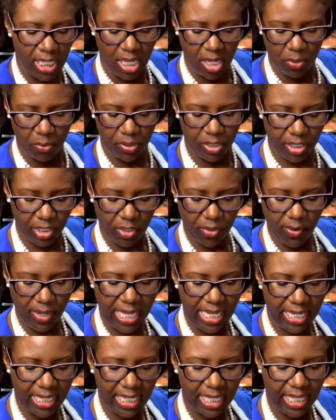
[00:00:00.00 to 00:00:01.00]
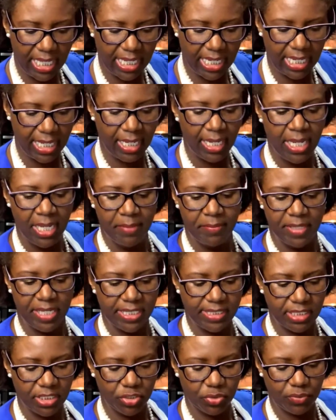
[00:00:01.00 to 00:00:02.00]
We're going to go ahead and cut it
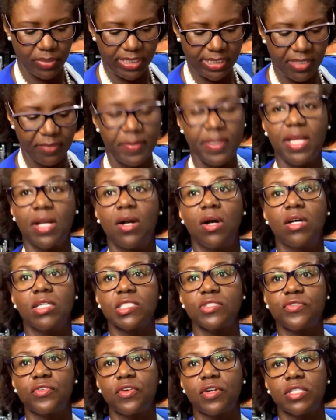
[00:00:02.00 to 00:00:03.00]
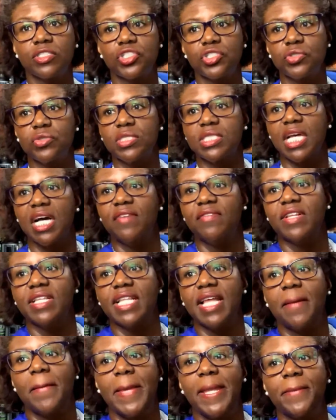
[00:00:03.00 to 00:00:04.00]
because this recipe calls for a juice of a
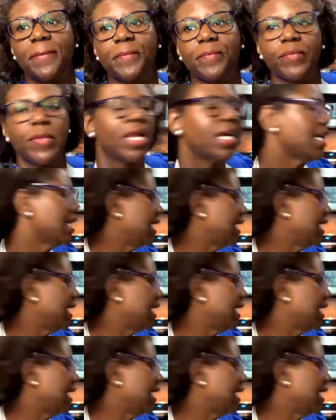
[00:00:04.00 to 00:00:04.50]
lemon. All